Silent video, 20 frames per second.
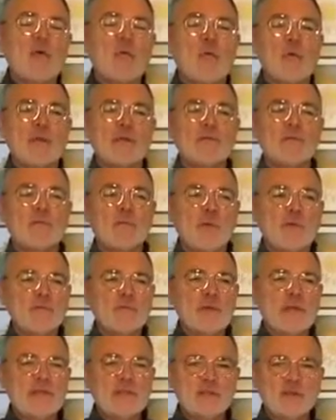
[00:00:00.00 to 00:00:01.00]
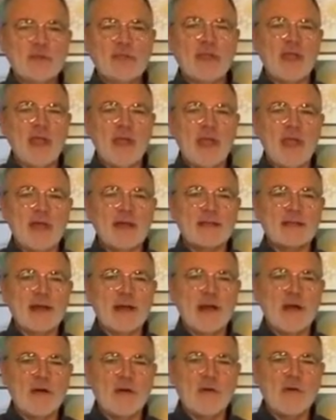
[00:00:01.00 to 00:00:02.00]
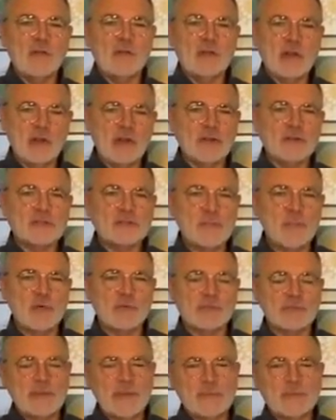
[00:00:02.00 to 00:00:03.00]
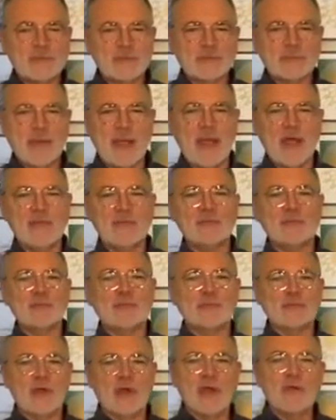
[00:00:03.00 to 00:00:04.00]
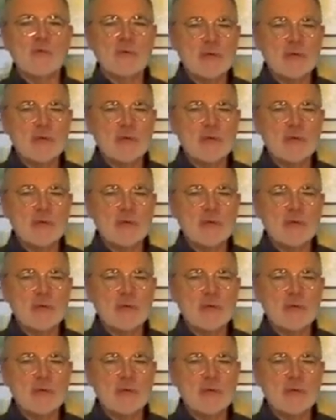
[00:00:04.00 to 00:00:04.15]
When we look at how large most people's bathrooms are,